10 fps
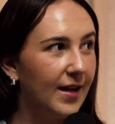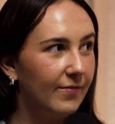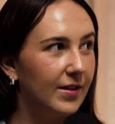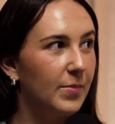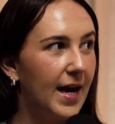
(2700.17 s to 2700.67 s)

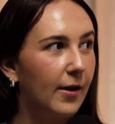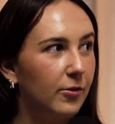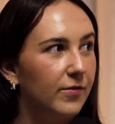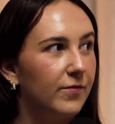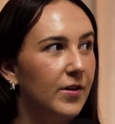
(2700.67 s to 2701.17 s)
having the
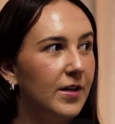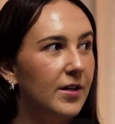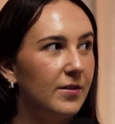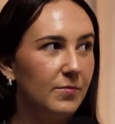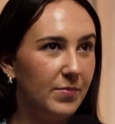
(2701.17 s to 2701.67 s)
power of
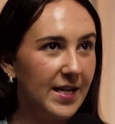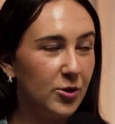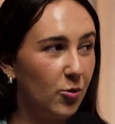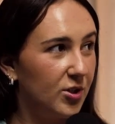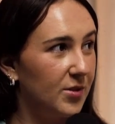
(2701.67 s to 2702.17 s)
being
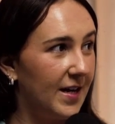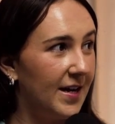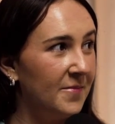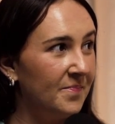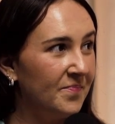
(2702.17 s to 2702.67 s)
talked
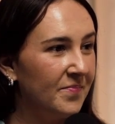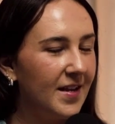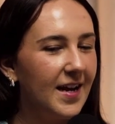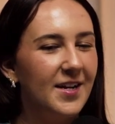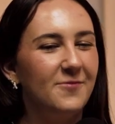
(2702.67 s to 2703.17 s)
about.
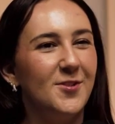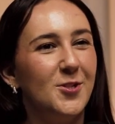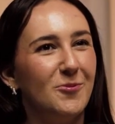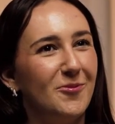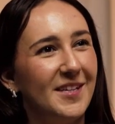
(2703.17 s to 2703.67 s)
And it was
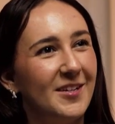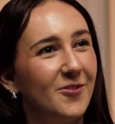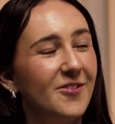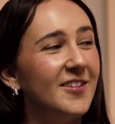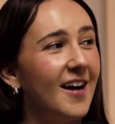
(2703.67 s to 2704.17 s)

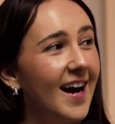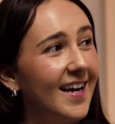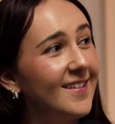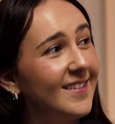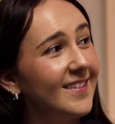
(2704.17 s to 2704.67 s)
Duolingo on
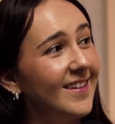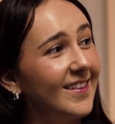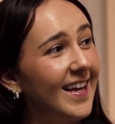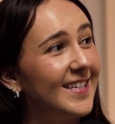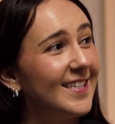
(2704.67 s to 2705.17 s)
Ice,
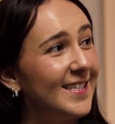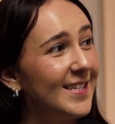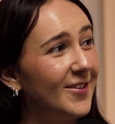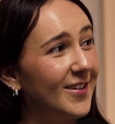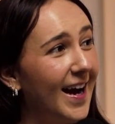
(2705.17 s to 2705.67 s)
like
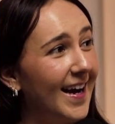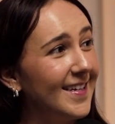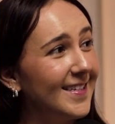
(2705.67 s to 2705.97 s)
Disney on Ice.